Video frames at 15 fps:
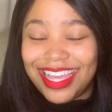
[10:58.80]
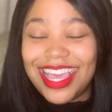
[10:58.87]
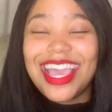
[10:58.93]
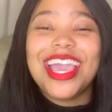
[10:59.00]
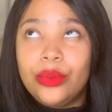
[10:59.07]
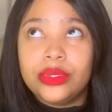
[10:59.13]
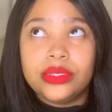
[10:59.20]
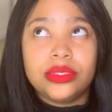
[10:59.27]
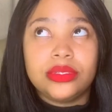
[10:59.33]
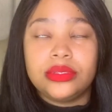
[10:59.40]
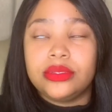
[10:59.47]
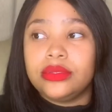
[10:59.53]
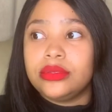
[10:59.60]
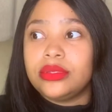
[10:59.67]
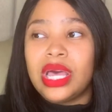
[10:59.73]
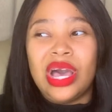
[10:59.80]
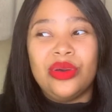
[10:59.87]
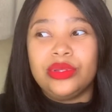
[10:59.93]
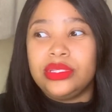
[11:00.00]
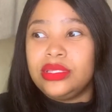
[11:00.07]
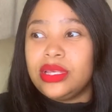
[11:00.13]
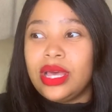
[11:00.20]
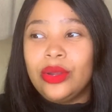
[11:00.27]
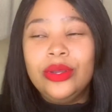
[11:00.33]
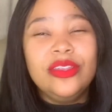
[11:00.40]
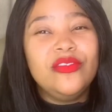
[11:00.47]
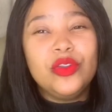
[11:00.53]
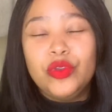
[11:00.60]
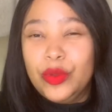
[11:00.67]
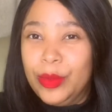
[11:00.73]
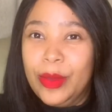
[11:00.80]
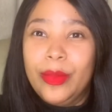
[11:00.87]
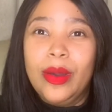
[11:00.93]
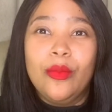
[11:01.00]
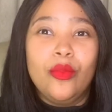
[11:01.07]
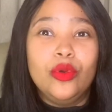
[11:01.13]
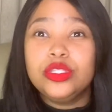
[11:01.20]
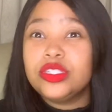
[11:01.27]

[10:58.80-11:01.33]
I was out. I don't even remember most